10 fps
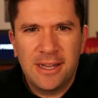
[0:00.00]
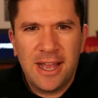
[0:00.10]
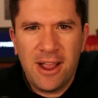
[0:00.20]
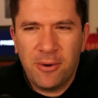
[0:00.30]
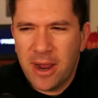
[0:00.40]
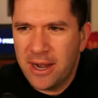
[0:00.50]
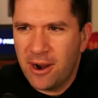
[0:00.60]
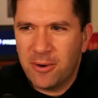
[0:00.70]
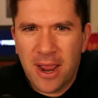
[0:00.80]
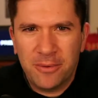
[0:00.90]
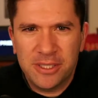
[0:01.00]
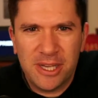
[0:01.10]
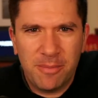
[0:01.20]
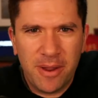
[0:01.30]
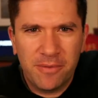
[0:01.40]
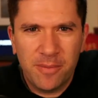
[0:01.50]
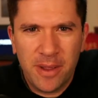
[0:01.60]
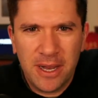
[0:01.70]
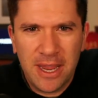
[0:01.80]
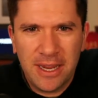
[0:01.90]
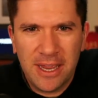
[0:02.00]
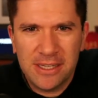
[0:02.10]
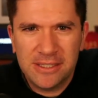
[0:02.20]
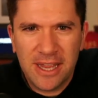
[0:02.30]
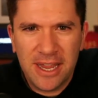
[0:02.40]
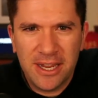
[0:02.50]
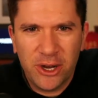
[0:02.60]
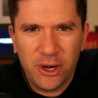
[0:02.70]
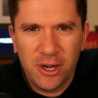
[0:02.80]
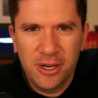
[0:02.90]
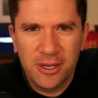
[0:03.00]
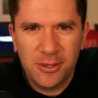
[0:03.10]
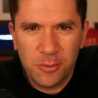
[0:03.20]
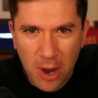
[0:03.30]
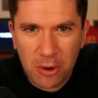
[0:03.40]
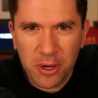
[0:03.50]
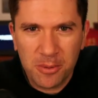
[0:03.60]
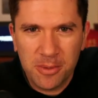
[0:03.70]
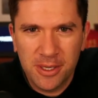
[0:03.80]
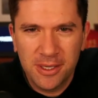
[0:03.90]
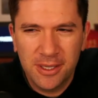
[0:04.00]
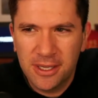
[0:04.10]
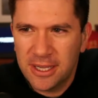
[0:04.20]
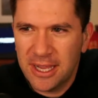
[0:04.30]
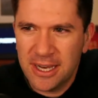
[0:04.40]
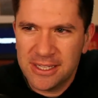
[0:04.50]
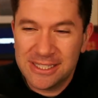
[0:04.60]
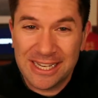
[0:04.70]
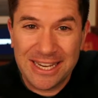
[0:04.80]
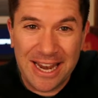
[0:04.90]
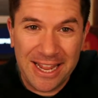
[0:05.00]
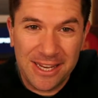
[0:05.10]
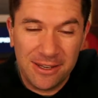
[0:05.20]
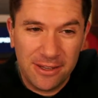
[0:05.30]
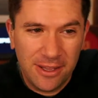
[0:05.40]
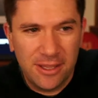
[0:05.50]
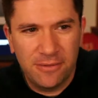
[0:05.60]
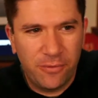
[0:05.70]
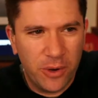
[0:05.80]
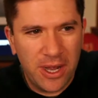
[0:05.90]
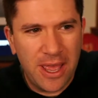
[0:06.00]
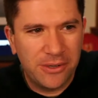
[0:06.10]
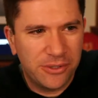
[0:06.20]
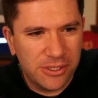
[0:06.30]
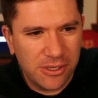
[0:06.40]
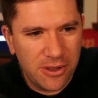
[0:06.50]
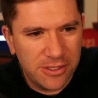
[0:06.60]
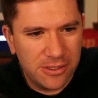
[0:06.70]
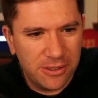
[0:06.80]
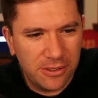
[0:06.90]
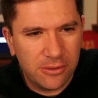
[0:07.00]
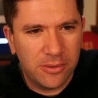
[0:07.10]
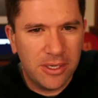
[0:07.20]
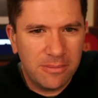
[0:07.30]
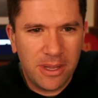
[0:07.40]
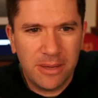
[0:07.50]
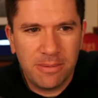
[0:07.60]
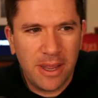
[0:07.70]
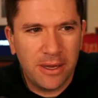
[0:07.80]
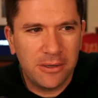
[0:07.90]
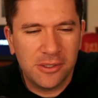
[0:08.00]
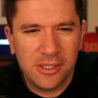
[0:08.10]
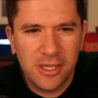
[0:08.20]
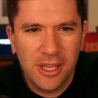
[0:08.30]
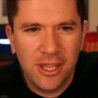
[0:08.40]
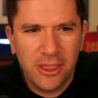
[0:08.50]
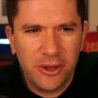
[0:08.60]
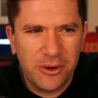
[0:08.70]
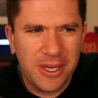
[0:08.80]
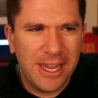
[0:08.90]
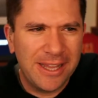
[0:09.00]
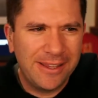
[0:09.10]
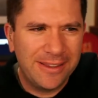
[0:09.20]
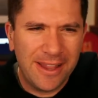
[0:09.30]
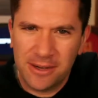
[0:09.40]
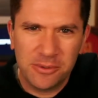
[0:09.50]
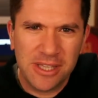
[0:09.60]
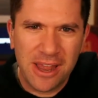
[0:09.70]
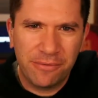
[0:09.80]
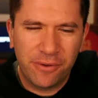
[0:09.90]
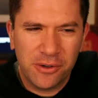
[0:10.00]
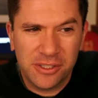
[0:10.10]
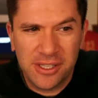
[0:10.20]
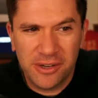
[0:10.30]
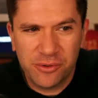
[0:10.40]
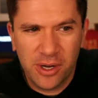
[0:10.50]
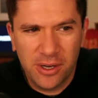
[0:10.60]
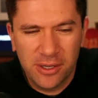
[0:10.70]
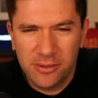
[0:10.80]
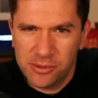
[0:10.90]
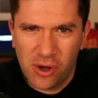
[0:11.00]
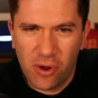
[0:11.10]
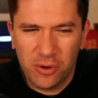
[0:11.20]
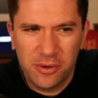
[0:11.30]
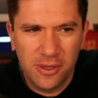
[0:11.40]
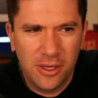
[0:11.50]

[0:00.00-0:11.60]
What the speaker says: All right, all right. What's up, everybody? Hey, guys, Guy here. Welcome. It is Sunday night. 49ers just lost to the Green Bay Packers 38-10. It was not a frozen tundra. It was cold.